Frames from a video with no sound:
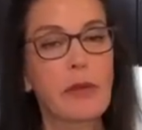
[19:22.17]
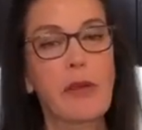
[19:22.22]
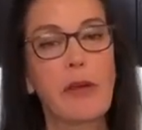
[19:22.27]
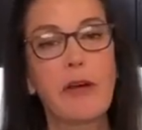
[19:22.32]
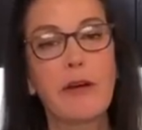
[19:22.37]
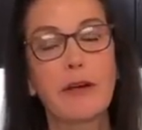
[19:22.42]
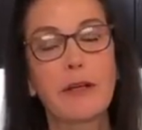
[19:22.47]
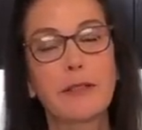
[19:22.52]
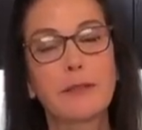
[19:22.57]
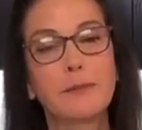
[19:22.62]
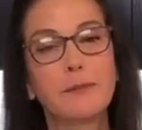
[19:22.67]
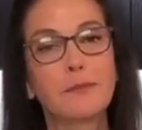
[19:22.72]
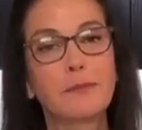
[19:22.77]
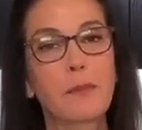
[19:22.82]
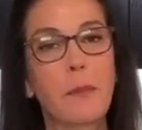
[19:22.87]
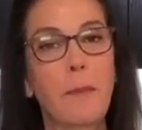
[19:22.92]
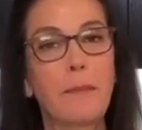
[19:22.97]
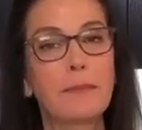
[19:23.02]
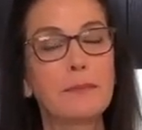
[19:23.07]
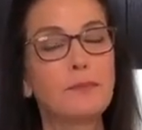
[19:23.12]
Oh,
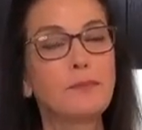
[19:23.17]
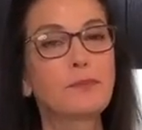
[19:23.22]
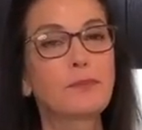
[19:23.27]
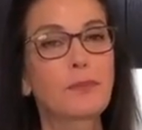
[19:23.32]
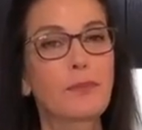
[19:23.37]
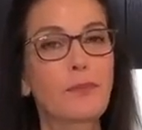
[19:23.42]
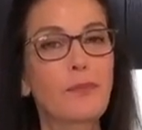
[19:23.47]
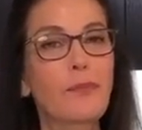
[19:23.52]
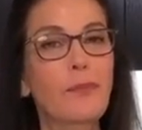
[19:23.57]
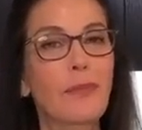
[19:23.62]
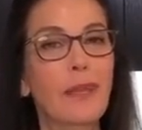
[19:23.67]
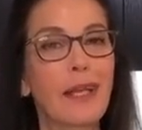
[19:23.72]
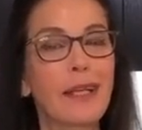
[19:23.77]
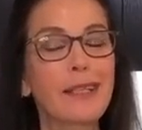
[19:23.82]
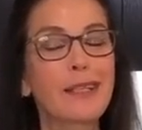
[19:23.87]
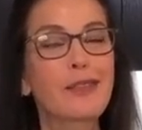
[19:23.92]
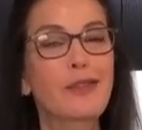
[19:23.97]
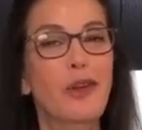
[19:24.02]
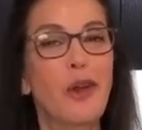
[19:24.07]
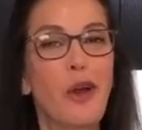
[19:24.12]

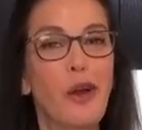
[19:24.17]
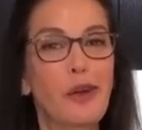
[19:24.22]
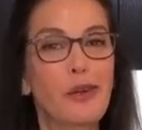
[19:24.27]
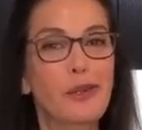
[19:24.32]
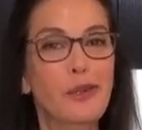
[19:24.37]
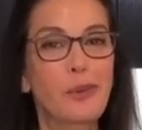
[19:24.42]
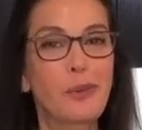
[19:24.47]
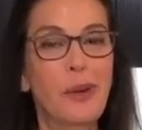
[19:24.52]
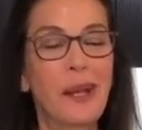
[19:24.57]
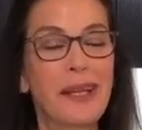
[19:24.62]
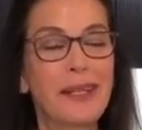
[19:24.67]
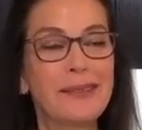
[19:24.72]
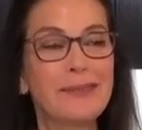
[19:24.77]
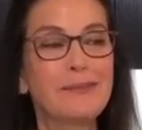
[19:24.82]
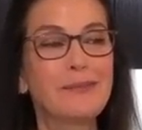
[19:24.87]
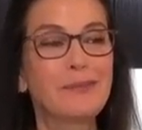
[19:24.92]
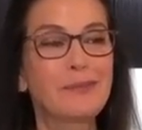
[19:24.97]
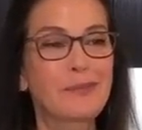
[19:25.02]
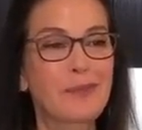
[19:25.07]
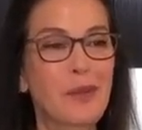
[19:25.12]
it's hard to wait
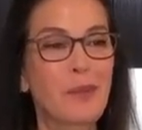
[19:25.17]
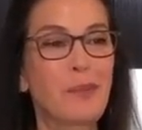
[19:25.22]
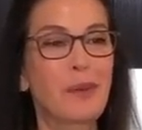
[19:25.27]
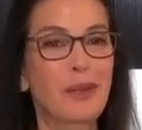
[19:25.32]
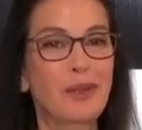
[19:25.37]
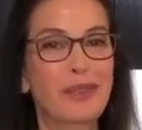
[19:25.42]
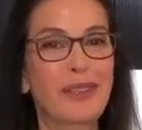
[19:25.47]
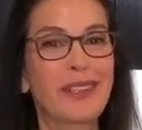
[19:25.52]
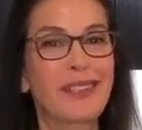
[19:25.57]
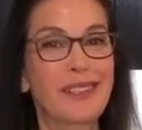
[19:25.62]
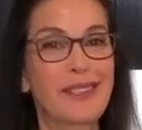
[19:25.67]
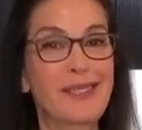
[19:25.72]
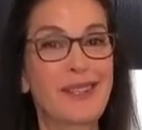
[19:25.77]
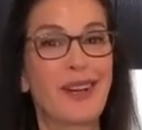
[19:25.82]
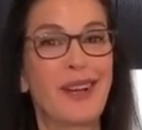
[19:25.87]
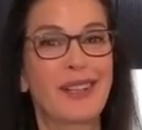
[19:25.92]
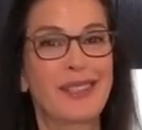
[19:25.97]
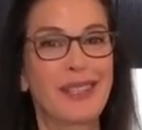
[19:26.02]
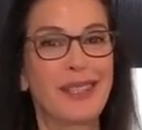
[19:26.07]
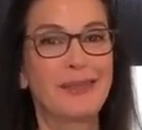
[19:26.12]
to build the
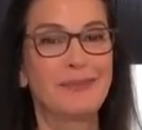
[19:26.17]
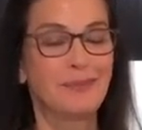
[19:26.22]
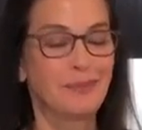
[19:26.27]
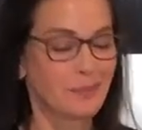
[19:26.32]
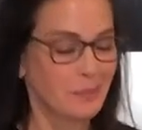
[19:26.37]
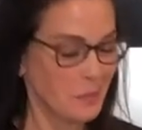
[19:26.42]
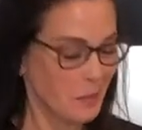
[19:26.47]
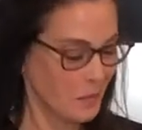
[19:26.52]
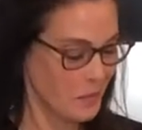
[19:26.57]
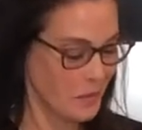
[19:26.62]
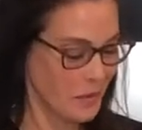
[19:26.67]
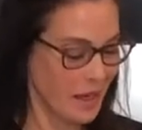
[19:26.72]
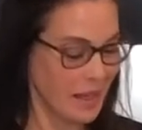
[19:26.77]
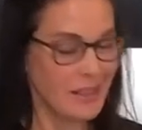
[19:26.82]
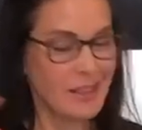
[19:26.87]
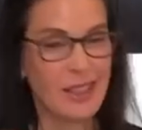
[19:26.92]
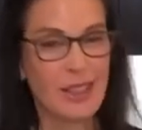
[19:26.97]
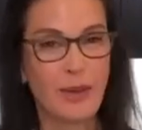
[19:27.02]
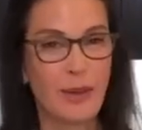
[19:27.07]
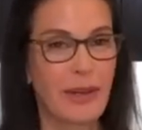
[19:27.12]
lasagna.
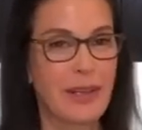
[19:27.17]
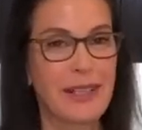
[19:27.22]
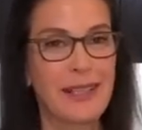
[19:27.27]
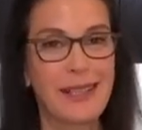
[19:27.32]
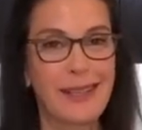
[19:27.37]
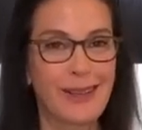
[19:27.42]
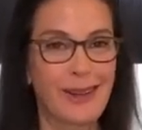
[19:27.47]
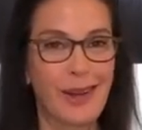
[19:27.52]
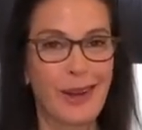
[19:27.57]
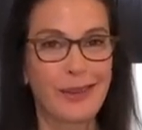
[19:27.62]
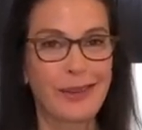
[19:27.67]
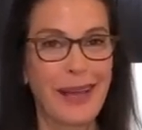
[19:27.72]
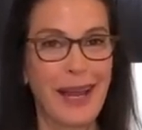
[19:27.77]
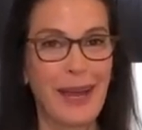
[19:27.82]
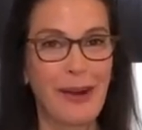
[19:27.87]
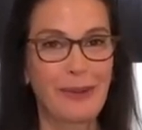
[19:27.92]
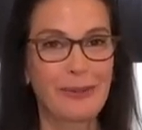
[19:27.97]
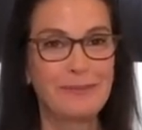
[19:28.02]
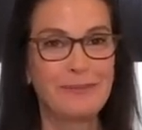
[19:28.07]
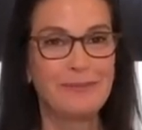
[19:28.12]
I just want to eat it all
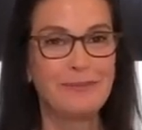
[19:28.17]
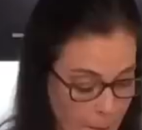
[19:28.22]
now.